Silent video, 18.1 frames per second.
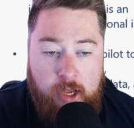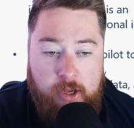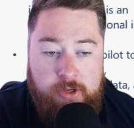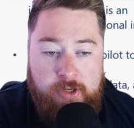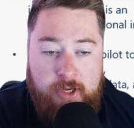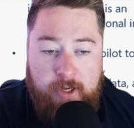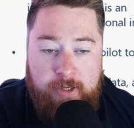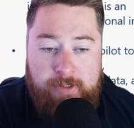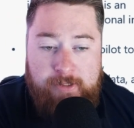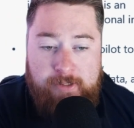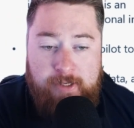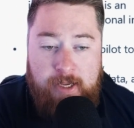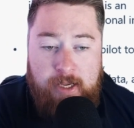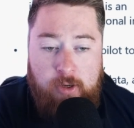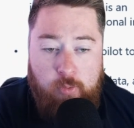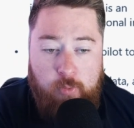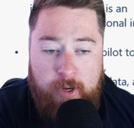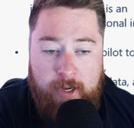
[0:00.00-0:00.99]
So you can
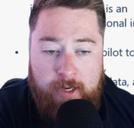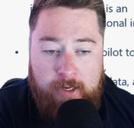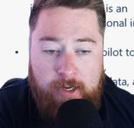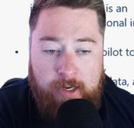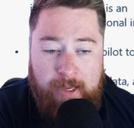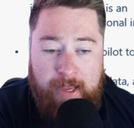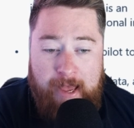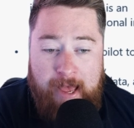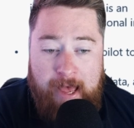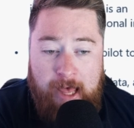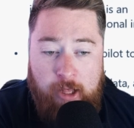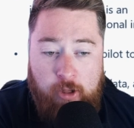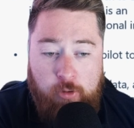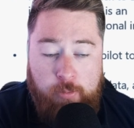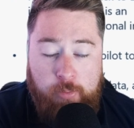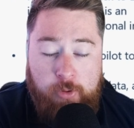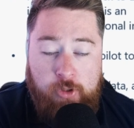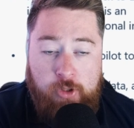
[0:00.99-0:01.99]
see we can get
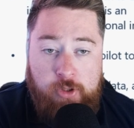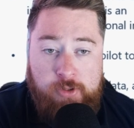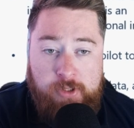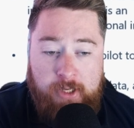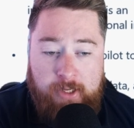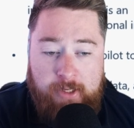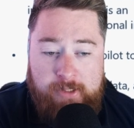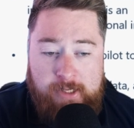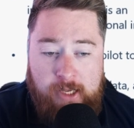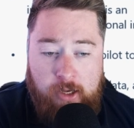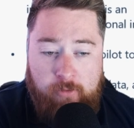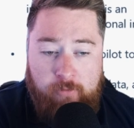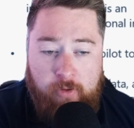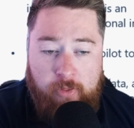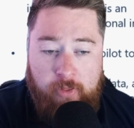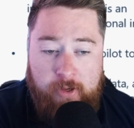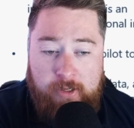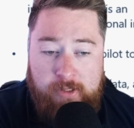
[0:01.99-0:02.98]
help using Excel
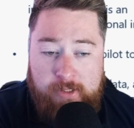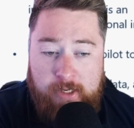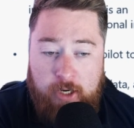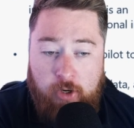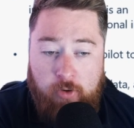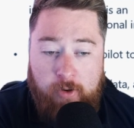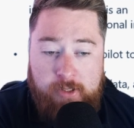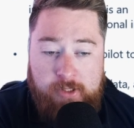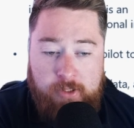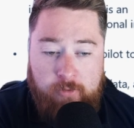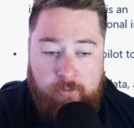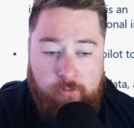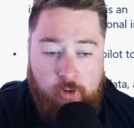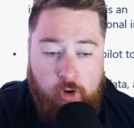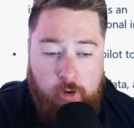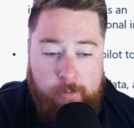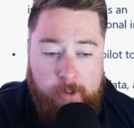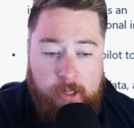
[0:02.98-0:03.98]
for things like creating
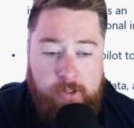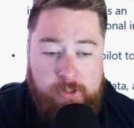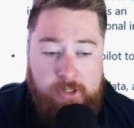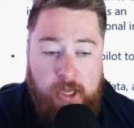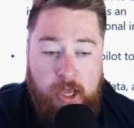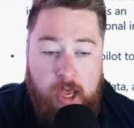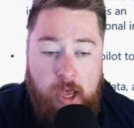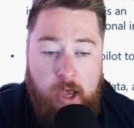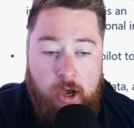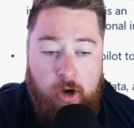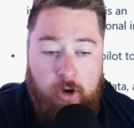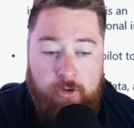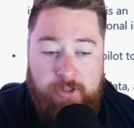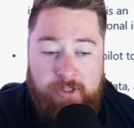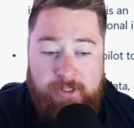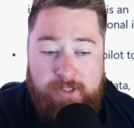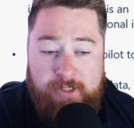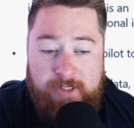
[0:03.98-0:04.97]
formulas,
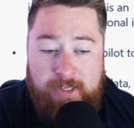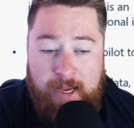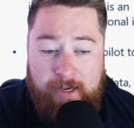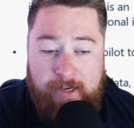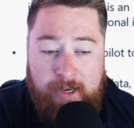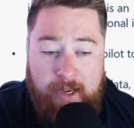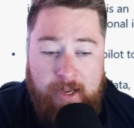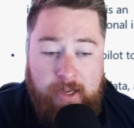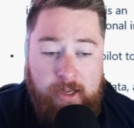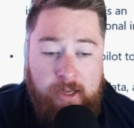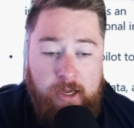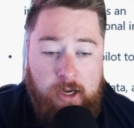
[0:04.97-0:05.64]
understanding